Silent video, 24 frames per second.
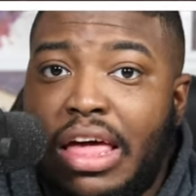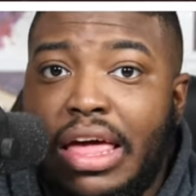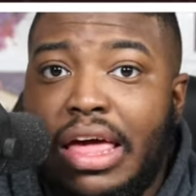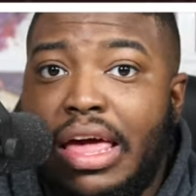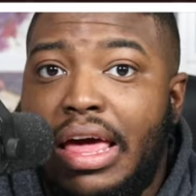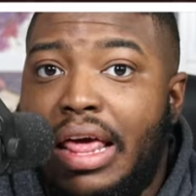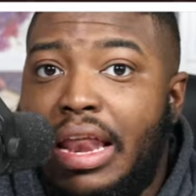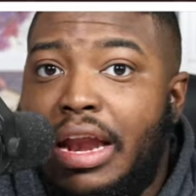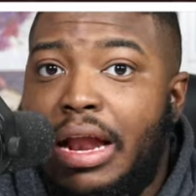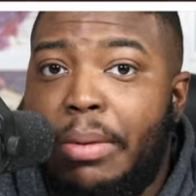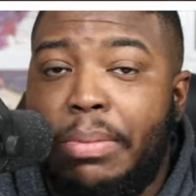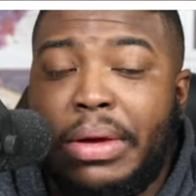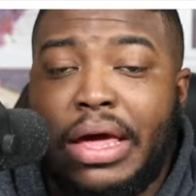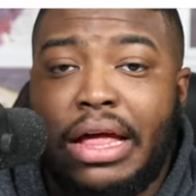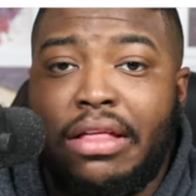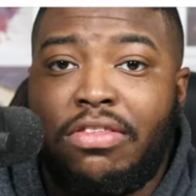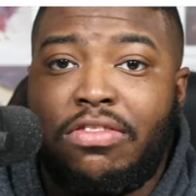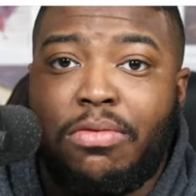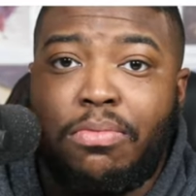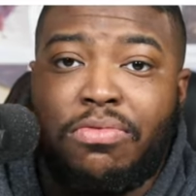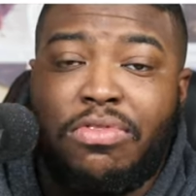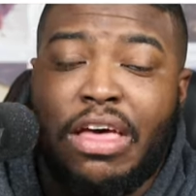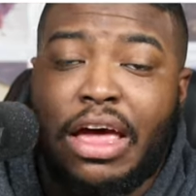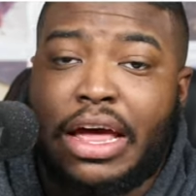He ended up getting
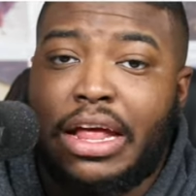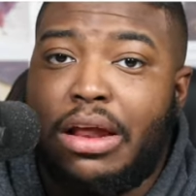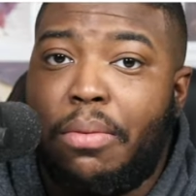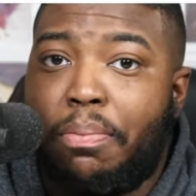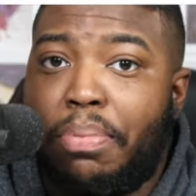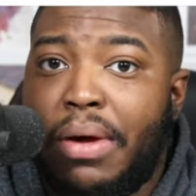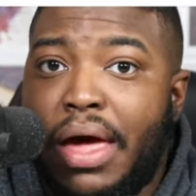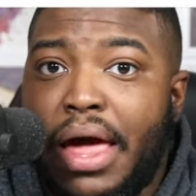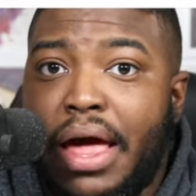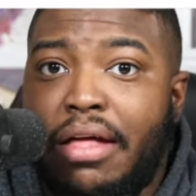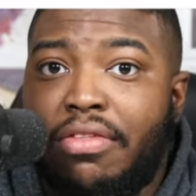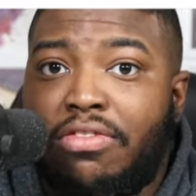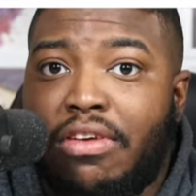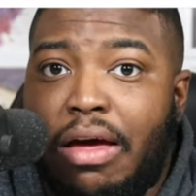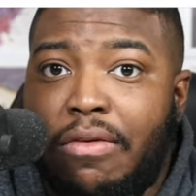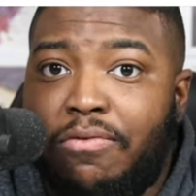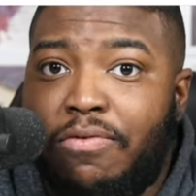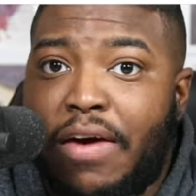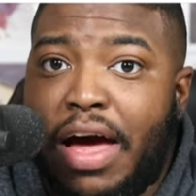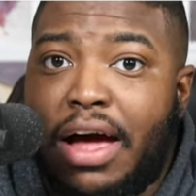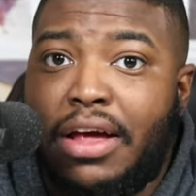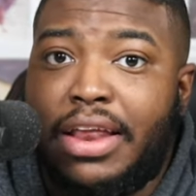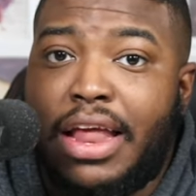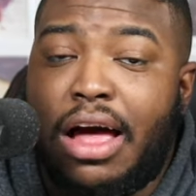some second opinions and
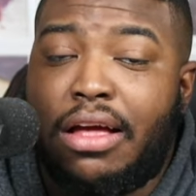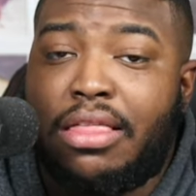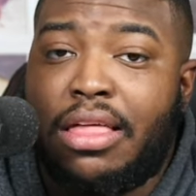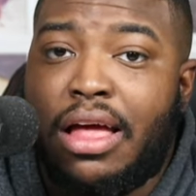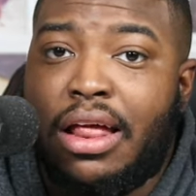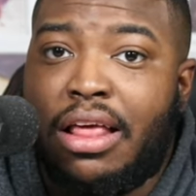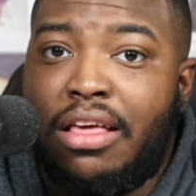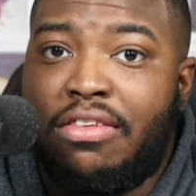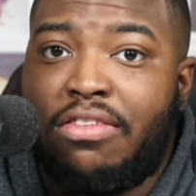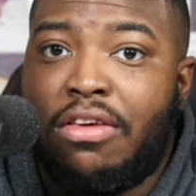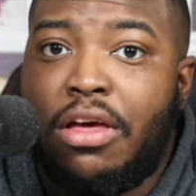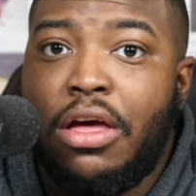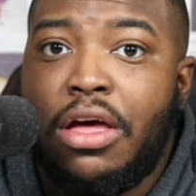found out that his